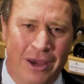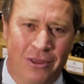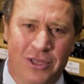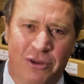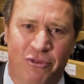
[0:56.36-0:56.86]
how the
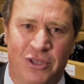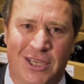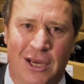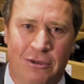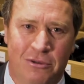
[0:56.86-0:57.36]
different
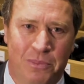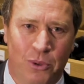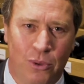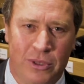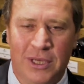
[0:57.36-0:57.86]
styles of
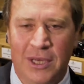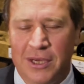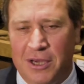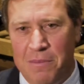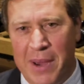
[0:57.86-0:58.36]
port
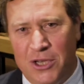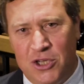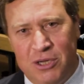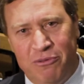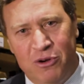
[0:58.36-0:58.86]
can
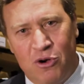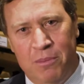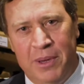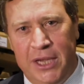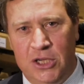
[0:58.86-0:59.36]
match different
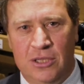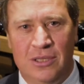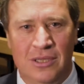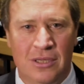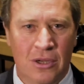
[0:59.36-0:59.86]

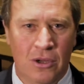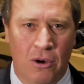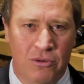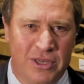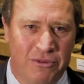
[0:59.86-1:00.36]
combinations
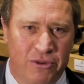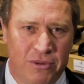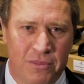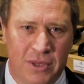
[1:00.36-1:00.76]
on different